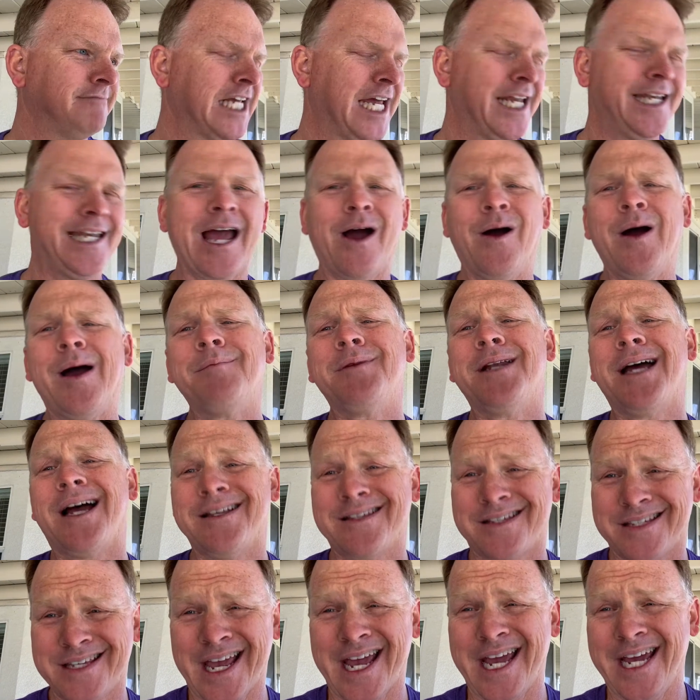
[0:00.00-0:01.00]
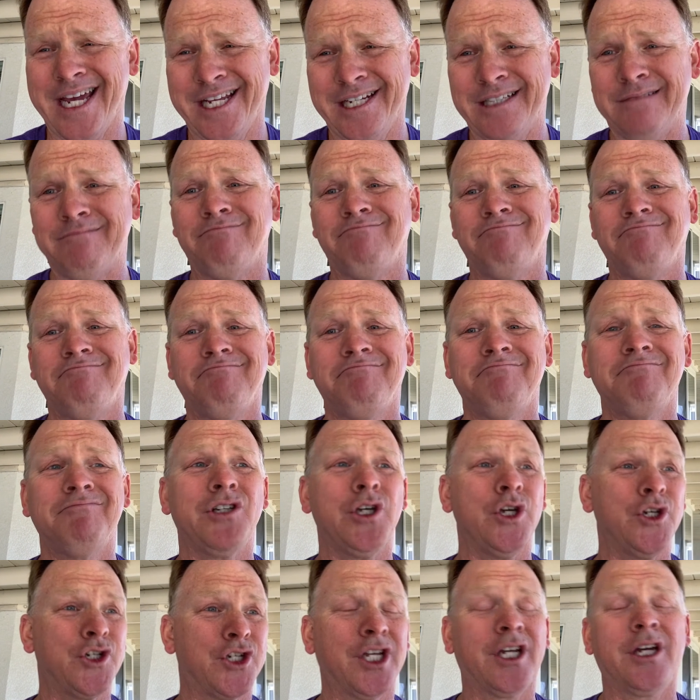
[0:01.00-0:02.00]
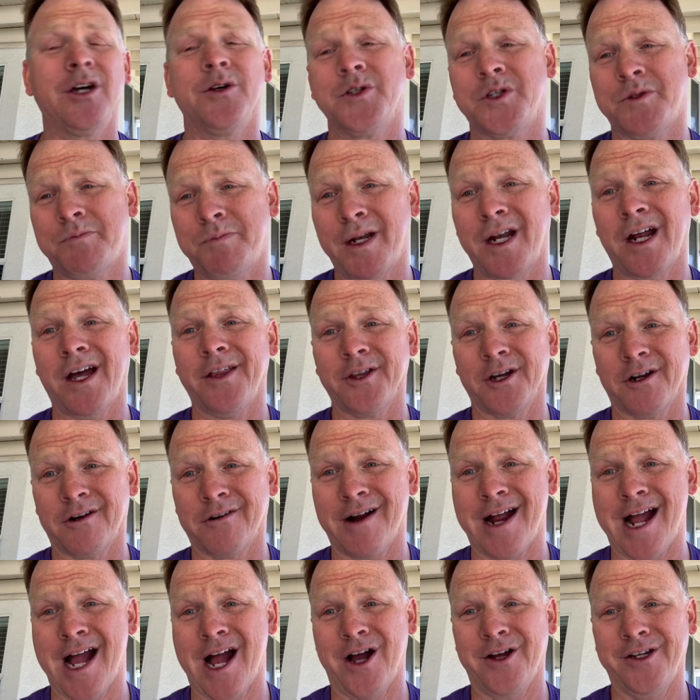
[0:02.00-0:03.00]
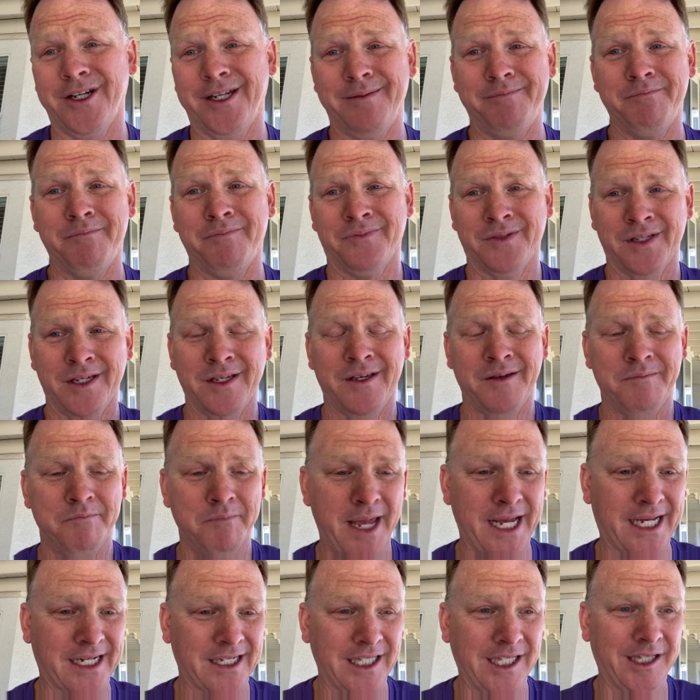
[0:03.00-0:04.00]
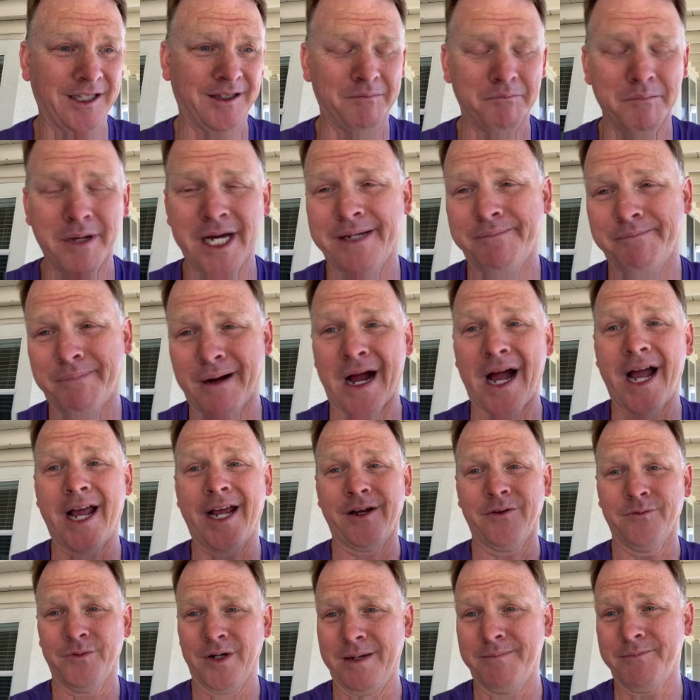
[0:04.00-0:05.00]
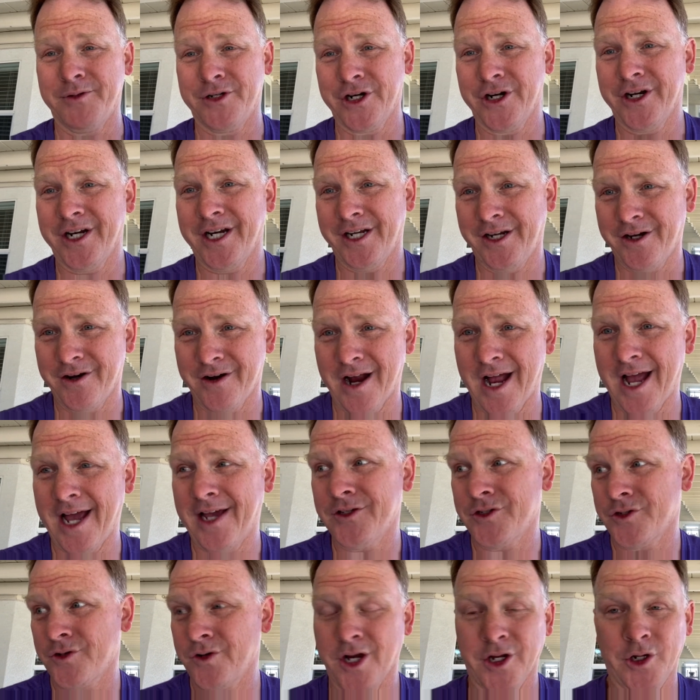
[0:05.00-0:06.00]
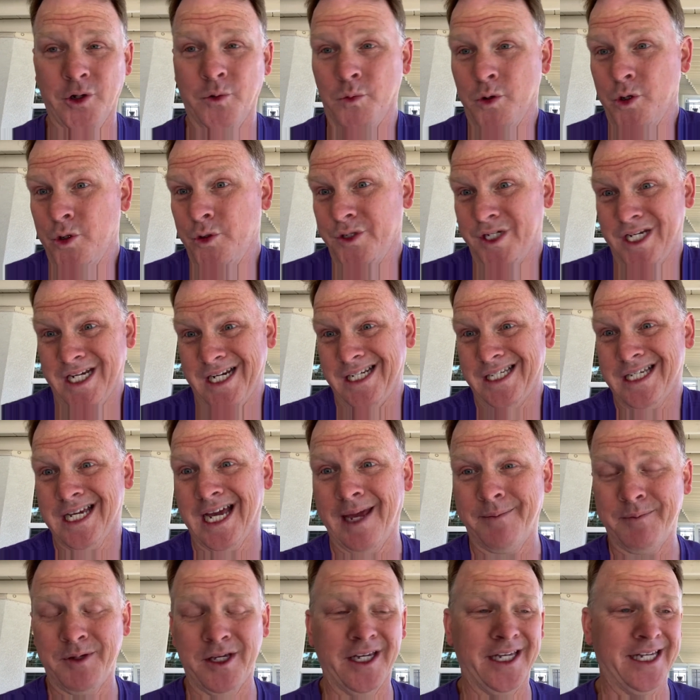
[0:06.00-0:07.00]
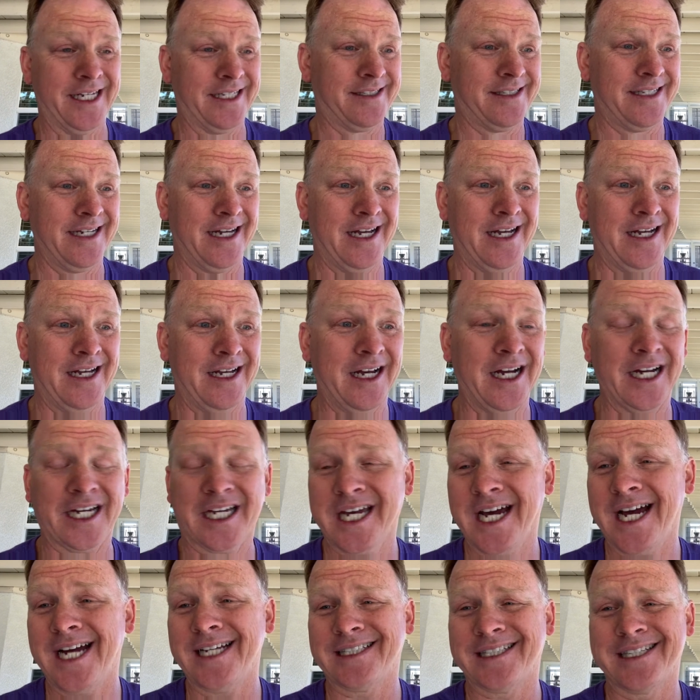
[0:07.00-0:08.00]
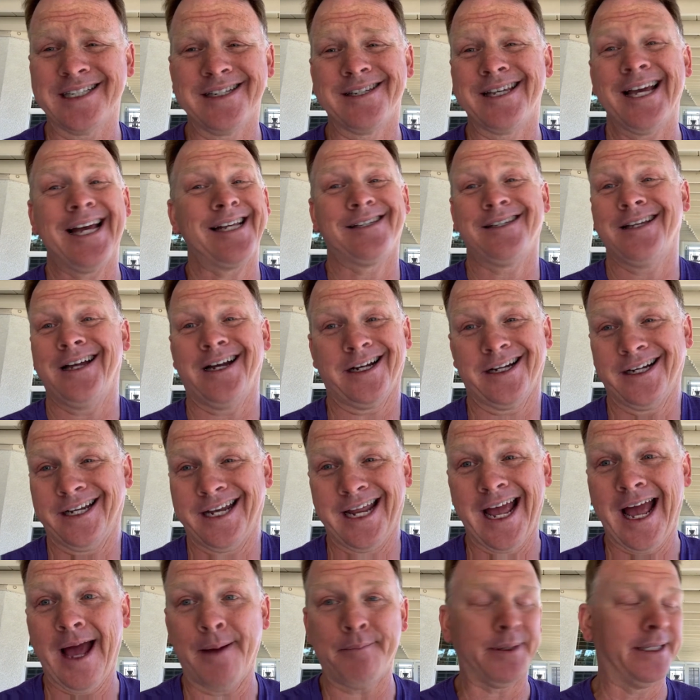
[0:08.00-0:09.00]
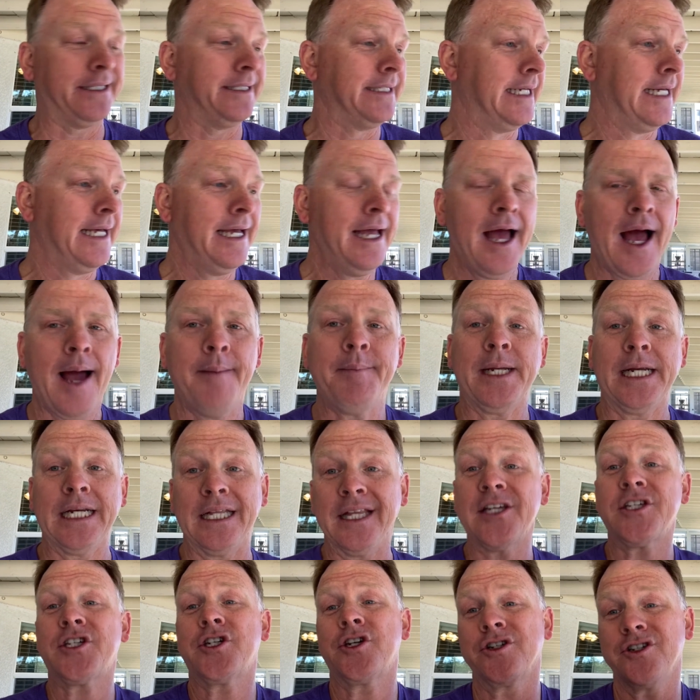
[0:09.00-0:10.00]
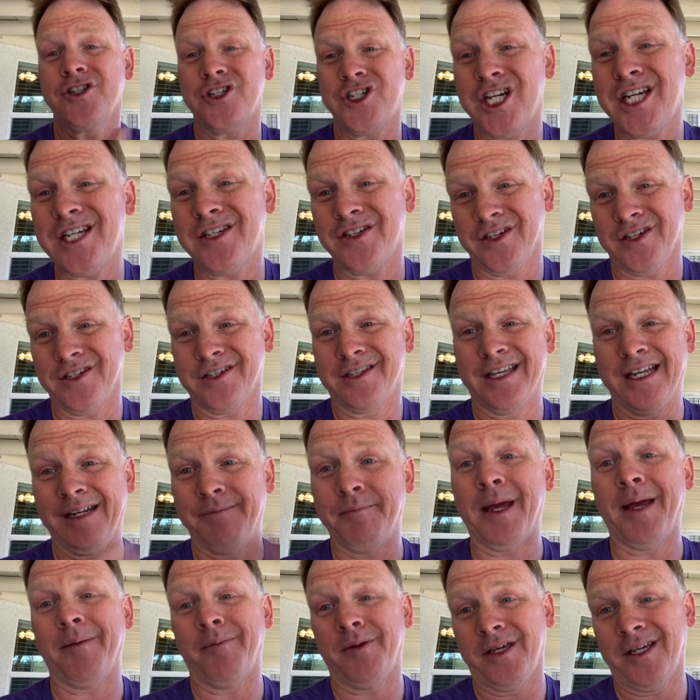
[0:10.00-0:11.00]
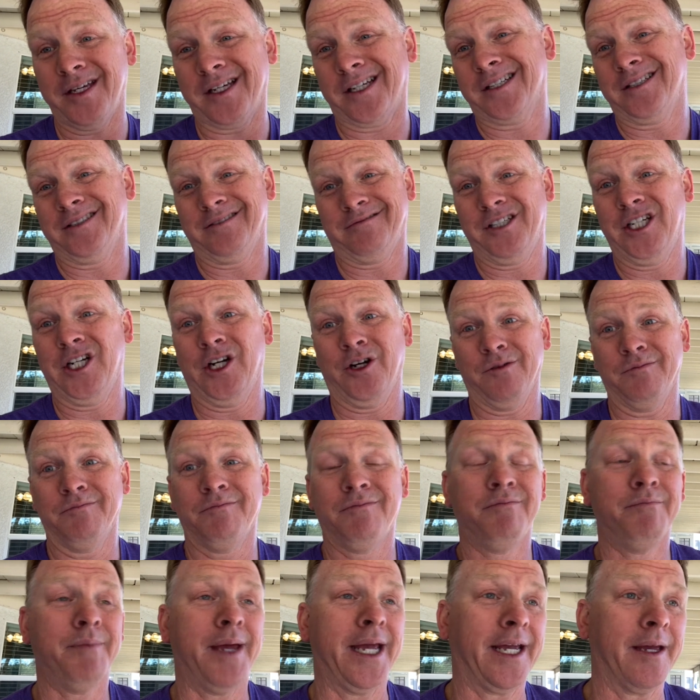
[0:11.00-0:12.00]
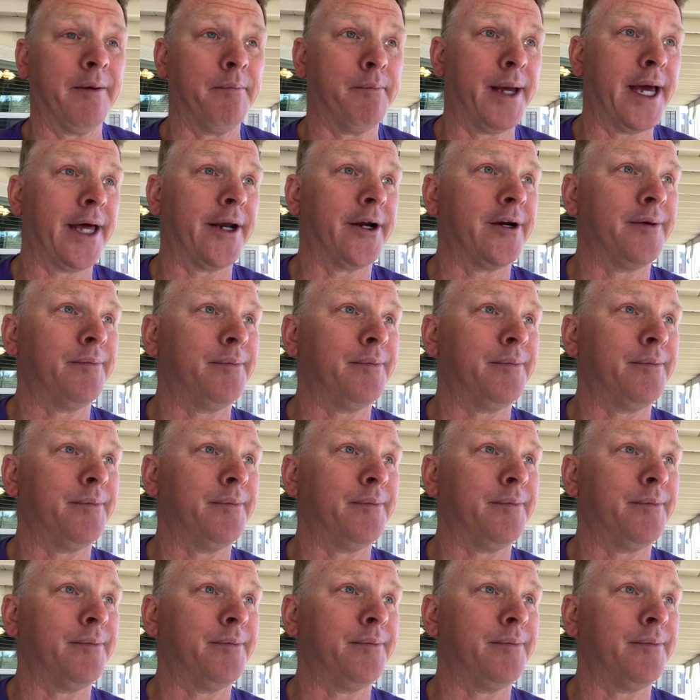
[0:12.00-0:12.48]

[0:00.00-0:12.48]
Now, I'm not saying you should go spit on the ground and make a little mud pie and rub dirt in your eyes or on a wound anytime you get a cut, because that's not going to happen. I mean, unless you're Jesus, then maybe it could, you know, make it better.